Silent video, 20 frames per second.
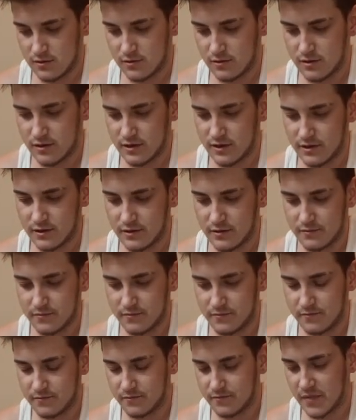or your
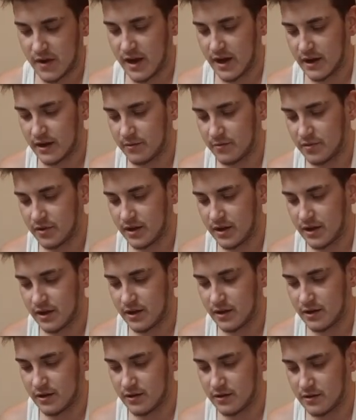pack and
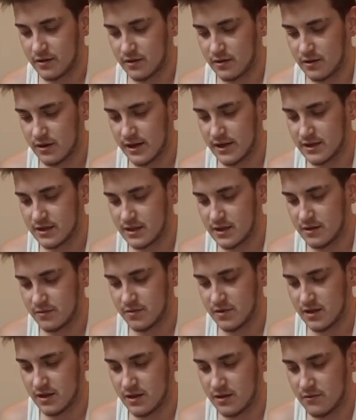play, your
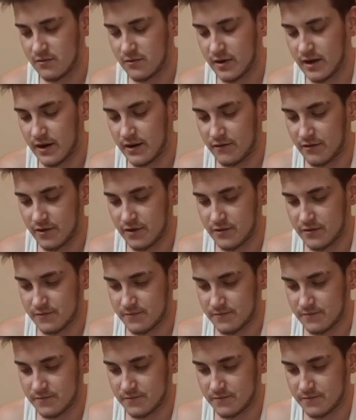STP, whatever.